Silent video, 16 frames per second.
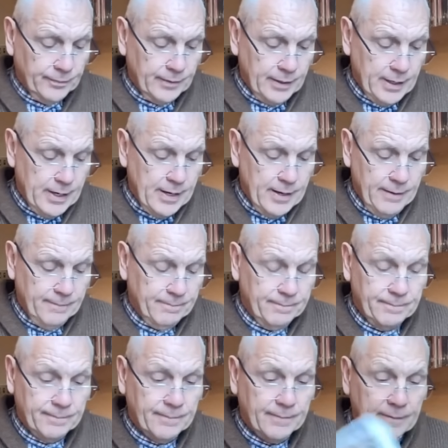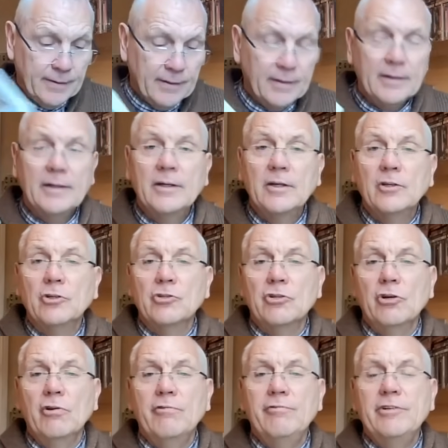Yeah, because
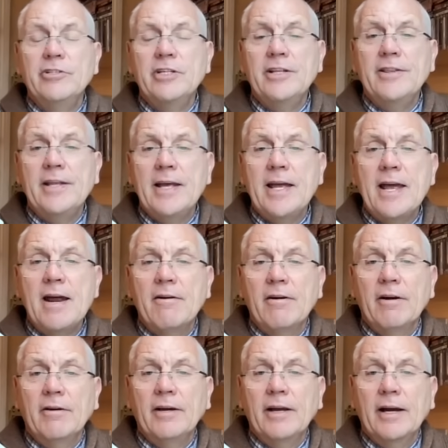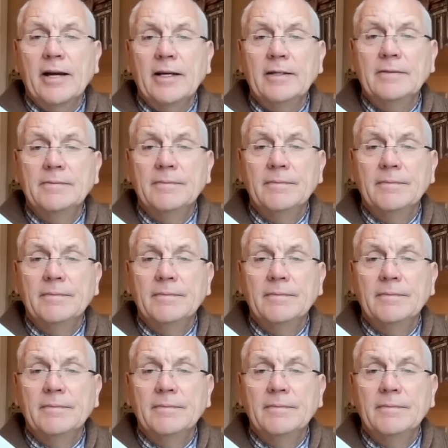love is in the air, okay?